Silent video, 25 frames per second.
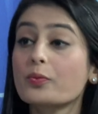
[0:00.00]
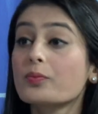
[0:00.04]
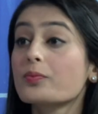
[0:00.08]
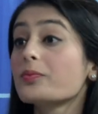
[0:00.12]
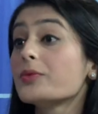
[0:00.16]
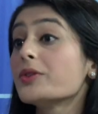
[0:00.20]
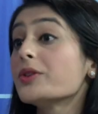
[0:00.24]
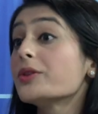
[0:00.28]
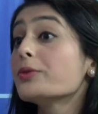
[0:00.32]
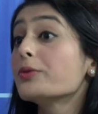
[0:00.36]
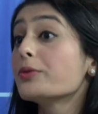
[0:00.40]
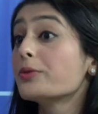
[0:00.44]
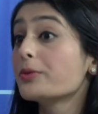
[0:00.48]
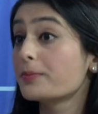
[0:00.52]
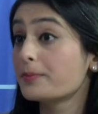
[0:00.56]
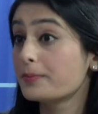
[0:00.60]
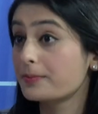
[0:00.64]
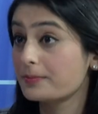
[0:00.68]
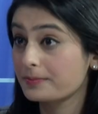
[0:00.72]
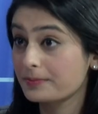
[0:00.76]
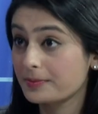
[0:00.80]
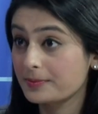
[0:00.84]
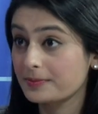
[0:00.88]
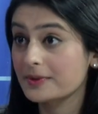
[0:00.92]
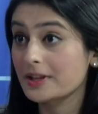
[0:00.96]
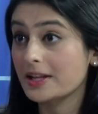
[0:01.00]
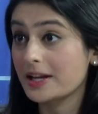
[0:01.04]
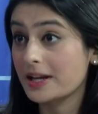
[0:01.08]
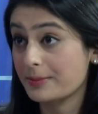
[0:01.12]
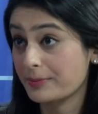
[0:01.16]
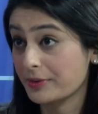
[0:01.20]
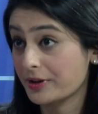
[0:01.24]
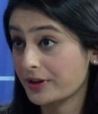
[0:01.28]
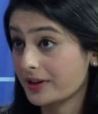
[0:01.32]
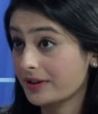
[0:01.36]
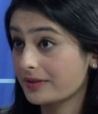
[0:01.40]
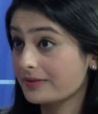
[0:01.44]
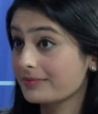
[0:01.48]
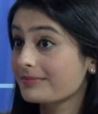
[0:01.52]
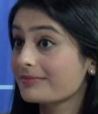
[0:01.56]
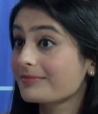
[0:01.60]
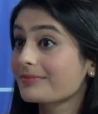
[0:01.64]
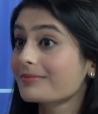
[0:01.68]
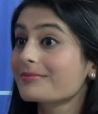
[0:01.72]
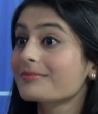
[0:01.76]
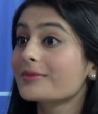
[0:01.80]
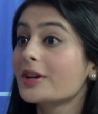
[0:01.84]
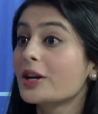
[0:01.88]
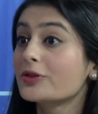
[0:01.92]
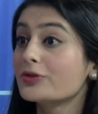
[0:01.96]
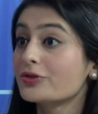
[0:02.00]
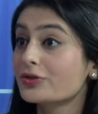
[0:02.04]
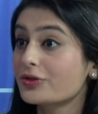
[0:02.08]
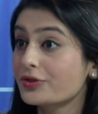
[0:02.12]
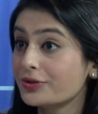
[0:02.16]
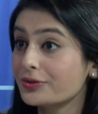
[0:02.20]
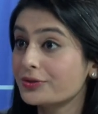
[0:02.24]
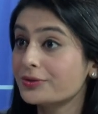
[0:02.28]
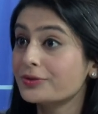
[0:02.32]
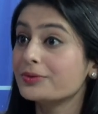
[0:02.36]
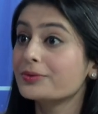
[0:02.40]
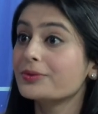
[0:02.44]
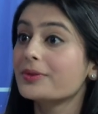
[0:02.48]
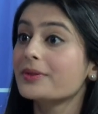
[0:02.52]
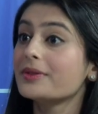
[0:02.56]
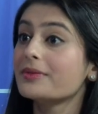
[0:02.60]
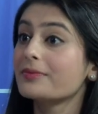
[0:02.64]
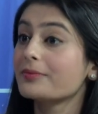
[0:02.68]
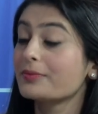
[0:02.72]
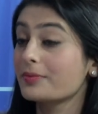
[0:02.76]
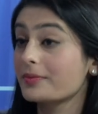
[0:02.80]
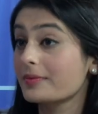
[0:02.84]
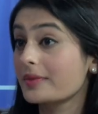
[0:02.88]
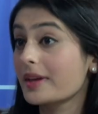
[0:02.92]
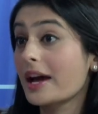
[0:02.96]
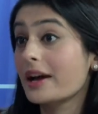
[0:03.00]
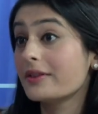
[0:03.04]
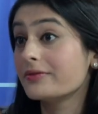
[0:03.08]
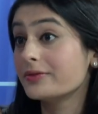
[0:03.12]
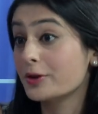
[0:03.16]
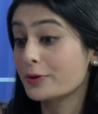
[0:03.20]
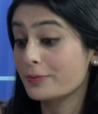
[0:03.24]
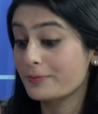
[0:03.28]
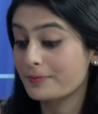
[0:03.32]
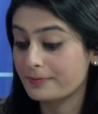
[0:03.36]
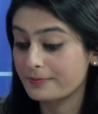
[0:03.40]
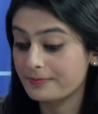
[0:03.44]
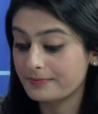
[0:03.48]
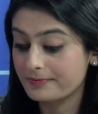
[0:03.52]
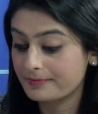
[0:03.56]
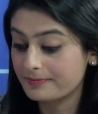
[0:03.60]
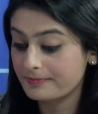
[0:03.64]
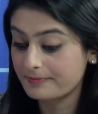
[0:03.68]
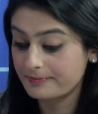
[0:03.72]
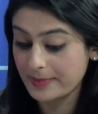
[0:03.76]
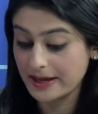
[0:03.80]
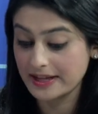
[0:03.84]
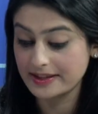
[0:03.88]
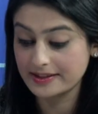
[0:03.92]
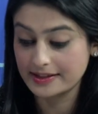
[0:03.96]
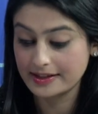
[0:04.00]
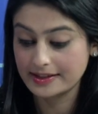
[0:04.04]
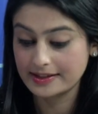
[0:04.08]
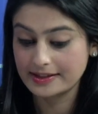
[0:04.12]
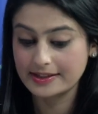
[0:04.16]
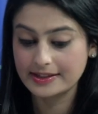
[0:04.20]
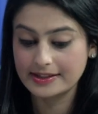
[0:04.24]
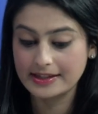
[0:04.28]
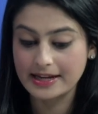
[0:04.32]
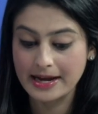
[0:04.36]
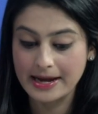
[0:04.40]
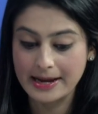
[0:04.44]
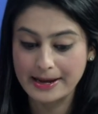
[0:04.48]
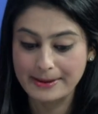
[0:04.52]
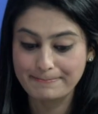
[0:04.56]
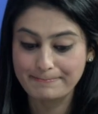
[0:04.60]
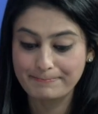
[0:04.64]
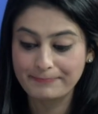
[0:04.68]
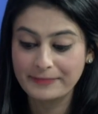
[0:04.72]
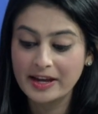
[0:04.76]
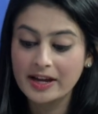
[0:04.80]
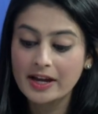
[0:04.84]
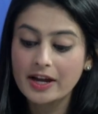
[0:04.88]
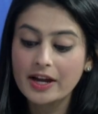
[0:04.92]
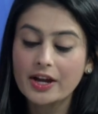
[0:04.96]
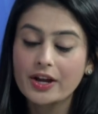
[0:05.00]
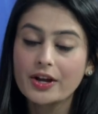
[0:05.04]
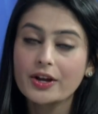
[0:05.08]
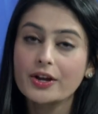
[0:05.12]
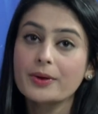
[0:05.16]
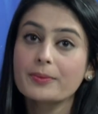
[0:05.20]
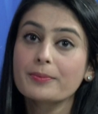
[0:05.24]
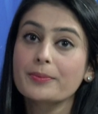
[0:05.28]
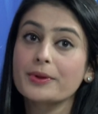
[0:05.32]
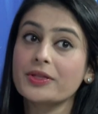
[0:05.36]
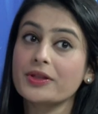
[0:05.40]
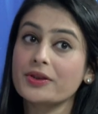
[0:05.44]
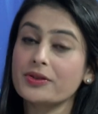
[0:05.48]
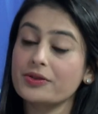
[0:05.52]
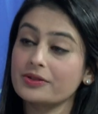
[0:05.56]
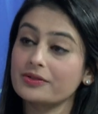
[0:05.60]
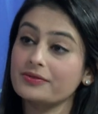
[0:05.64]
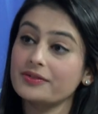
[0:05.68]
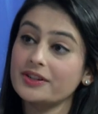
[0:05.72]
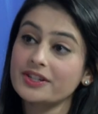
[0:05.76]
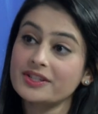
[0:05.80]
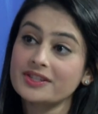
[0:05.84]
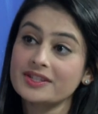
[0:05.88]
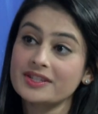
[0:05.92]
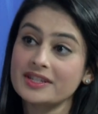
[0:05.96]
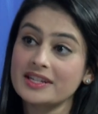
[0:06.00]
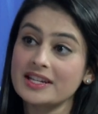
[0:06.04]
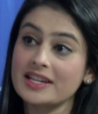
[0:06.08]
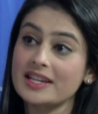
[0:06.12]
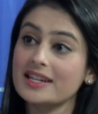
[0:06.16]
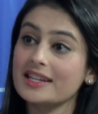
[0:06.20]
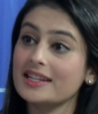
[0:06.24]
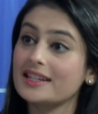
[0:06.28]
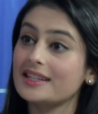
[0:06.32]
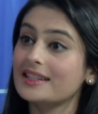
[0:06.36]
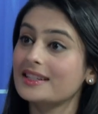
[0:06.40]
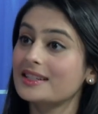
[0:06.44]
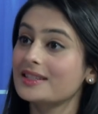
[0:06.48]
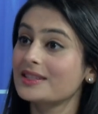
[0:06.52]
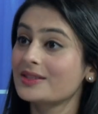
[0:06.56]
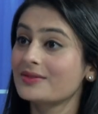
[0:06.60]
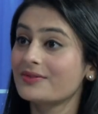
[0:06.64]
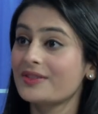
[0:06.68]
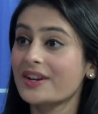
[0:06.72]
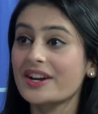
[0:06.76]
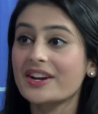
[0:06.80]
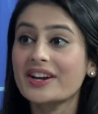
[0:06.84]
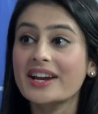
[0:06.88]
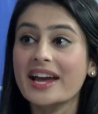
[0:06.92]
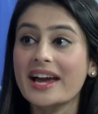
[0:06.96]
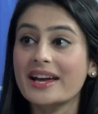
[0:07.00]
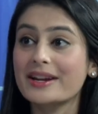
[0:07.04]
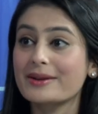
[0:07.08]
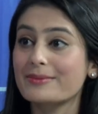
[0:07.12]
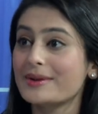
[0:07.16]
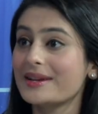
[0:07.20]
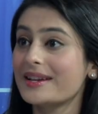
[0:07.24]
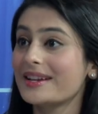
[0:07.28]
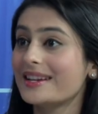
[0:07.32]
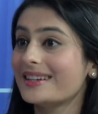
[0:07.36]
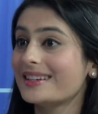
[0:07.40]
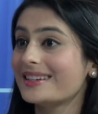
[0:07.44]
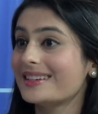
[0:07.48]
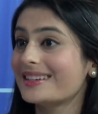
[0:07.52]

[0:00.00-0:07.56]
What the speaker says: you claim are untrue and have no basis, but the university is very adamant